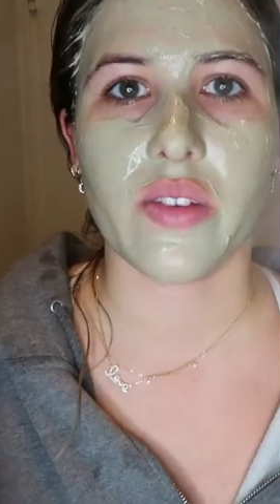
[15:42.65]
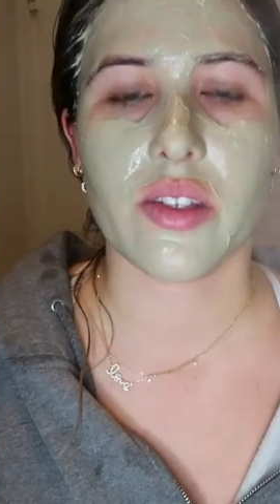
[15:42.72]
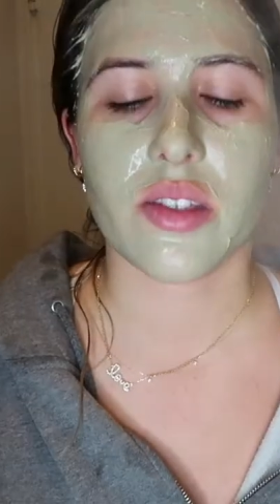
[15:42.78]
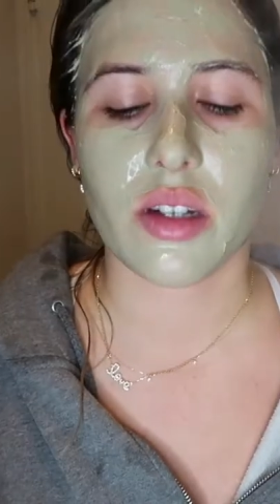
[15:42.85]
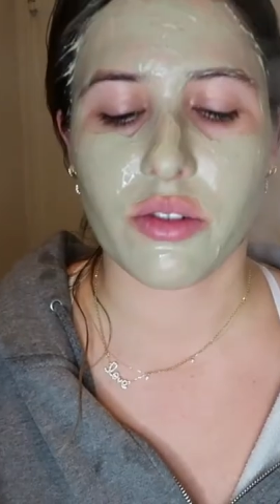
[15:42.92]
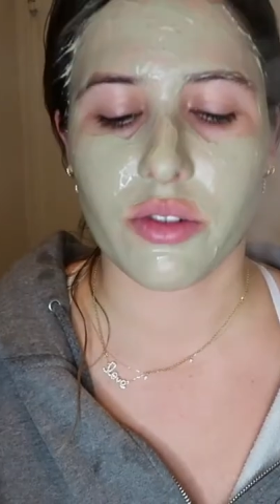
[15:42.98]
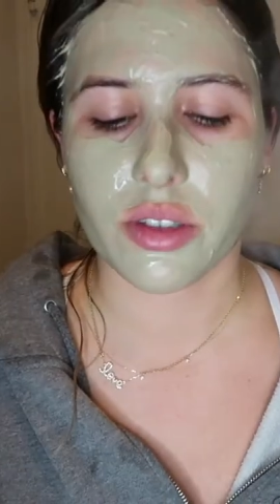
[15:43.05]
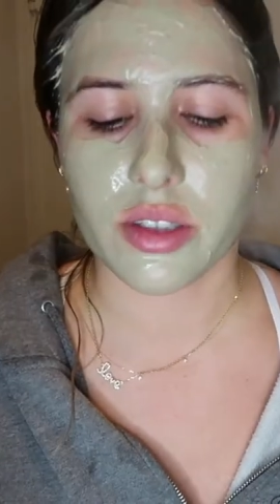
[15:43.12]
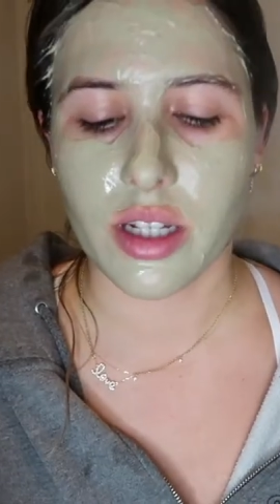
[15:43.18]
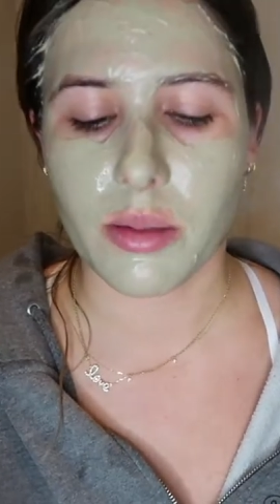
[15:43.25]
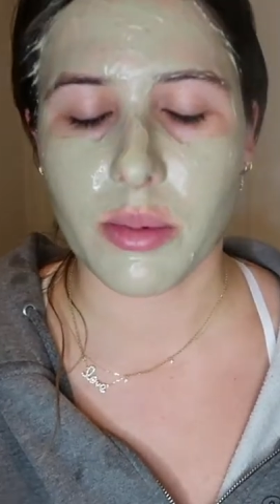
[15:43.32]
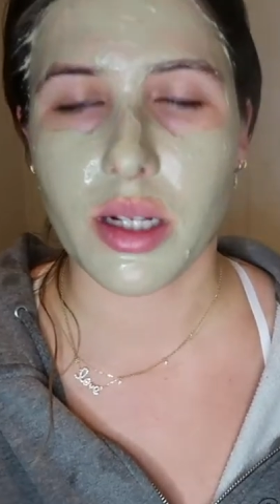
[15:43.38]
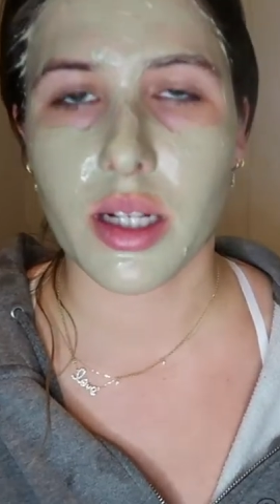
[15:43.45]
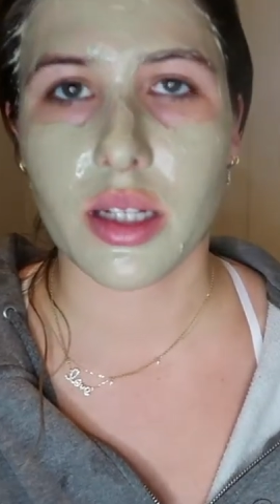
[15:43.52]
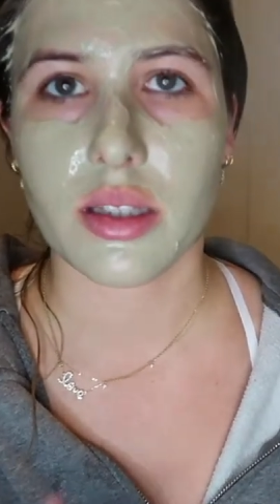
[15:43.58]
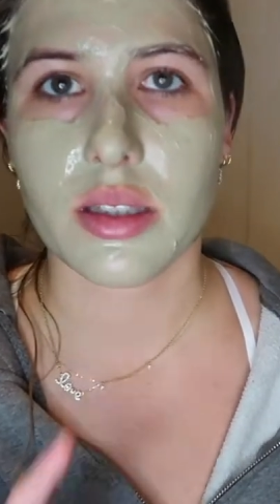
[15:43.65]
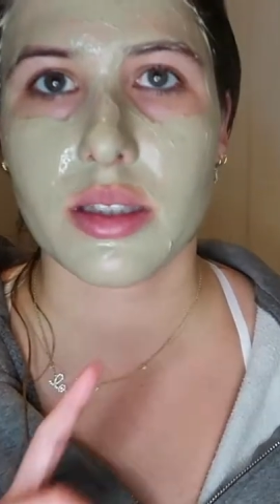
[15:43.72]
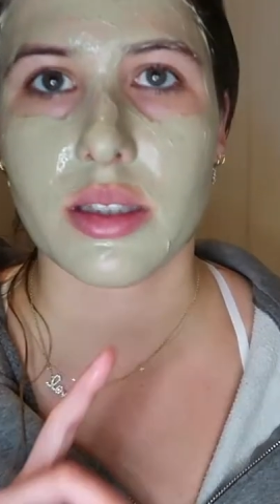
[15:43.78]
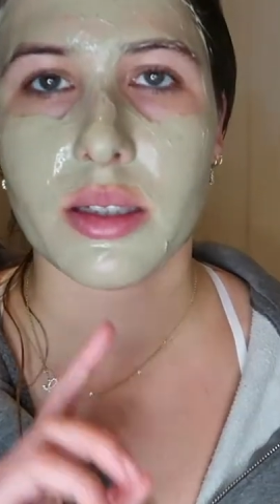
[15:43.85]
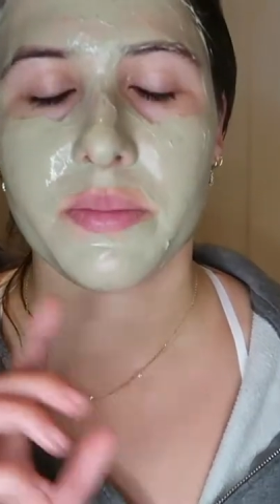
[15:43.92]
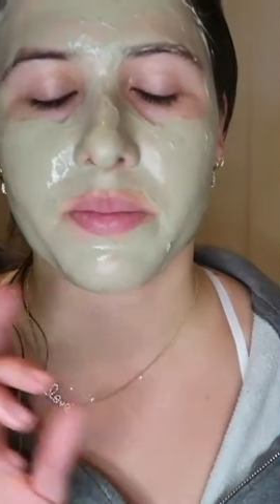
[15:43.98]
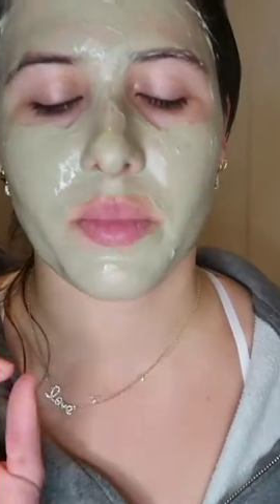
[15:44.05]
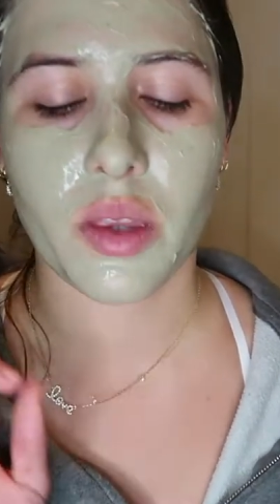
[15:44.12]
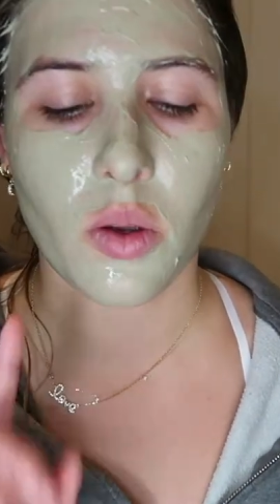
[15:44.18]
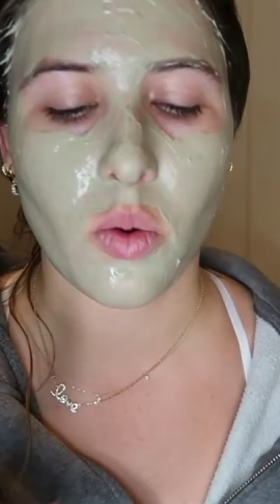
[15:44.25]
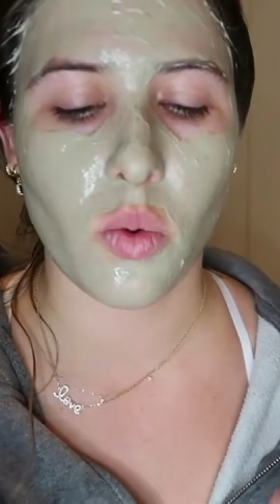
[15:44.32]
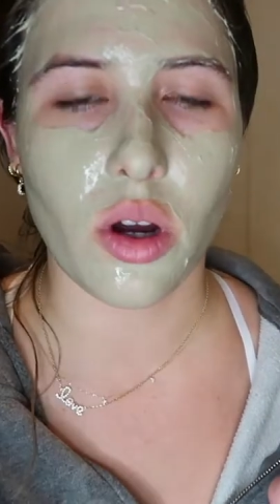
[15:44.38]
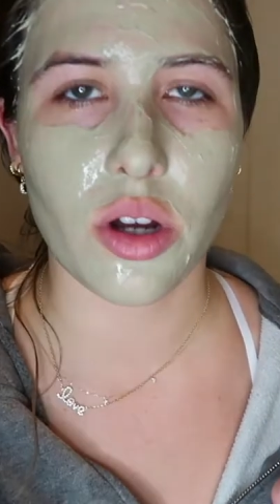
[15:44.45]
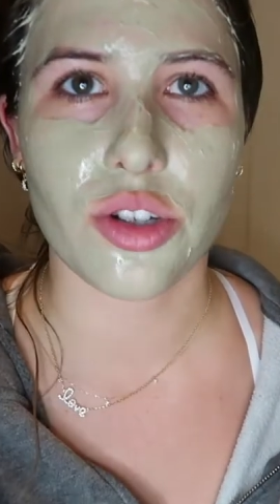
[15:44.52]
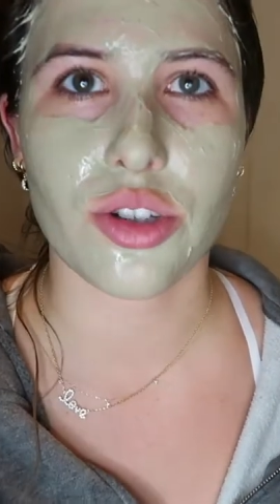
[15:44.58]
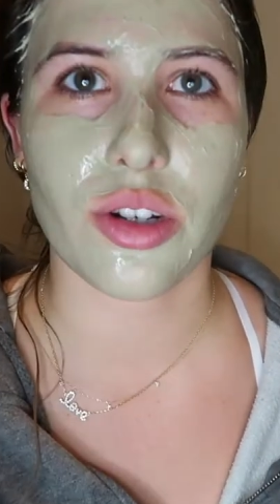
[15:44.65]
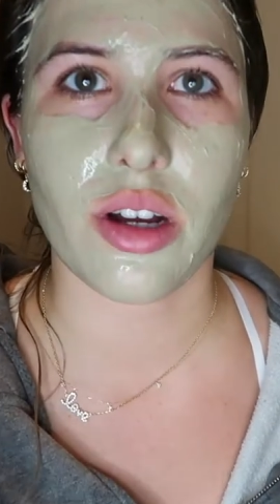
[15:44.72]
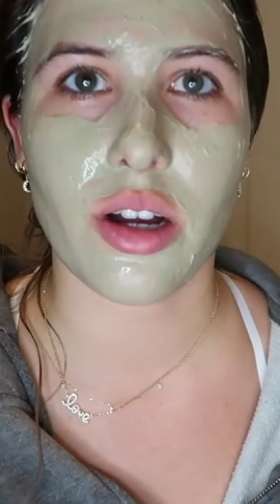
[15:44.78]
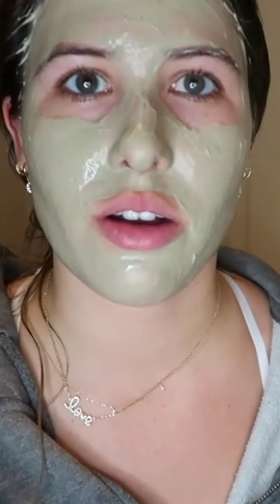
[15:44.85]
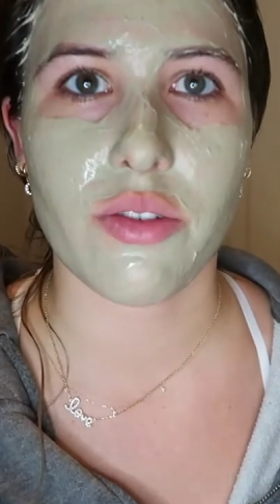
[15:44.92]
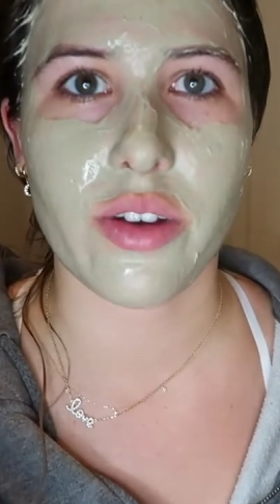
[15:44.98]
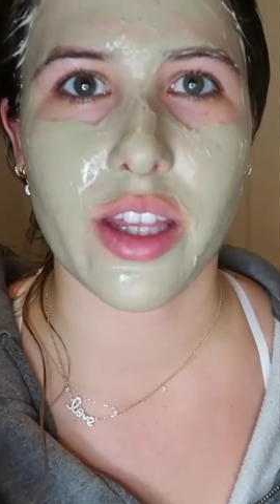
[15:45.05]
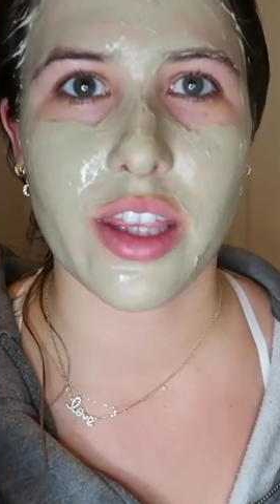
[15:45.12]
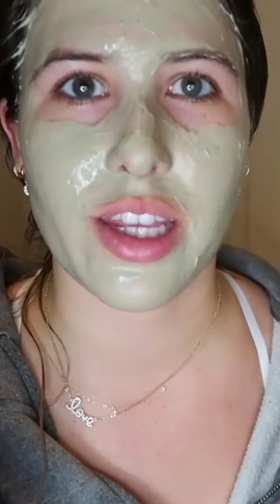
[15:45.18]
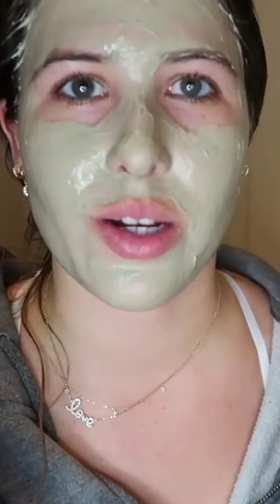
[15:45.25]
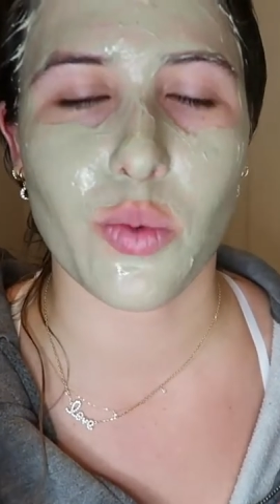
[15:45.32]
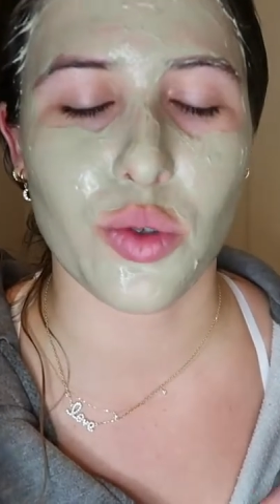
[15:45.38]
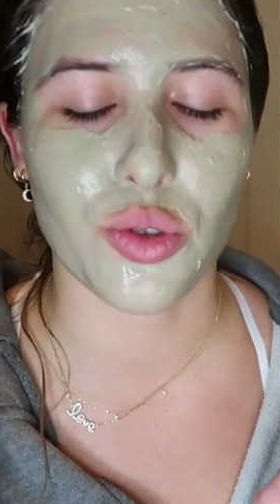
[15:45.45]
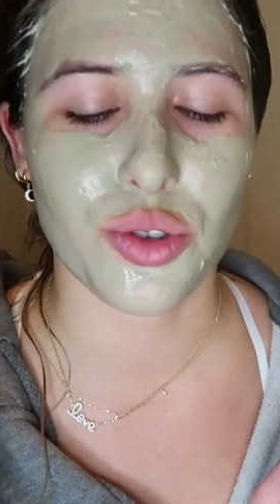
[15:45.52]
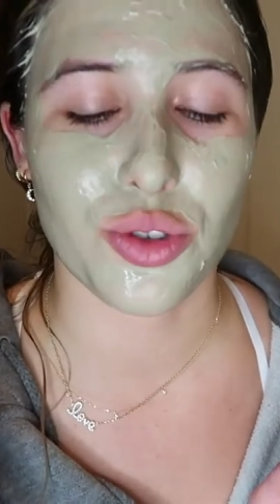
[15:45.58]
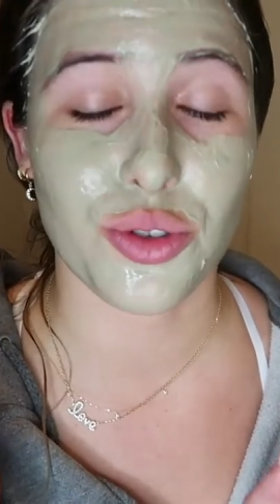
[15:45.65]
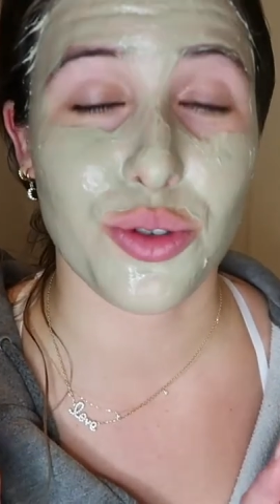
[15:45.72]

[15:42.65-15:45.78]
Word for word: Leave this on for 10 minutes, wash it off, and then we'll